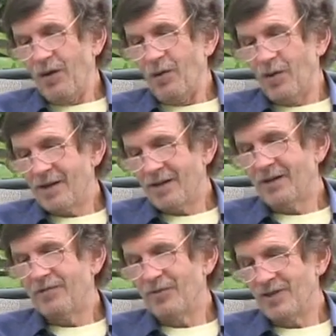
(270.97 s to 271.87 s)
Well,
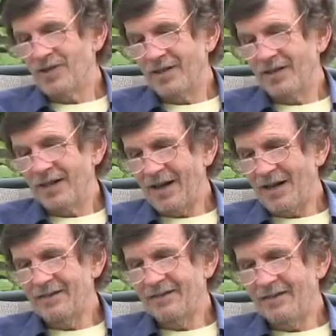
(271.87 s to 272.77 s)
unfortunately,
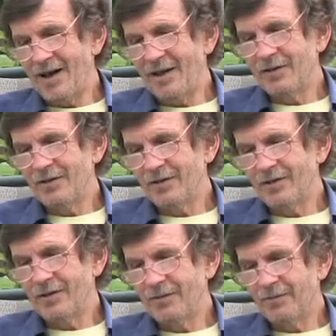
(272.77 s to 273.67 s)
I did not
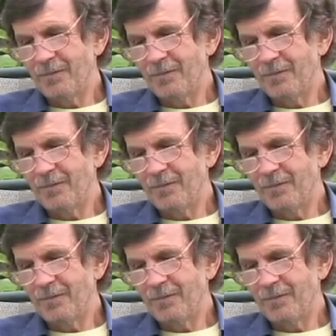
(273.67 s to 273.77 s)
learn,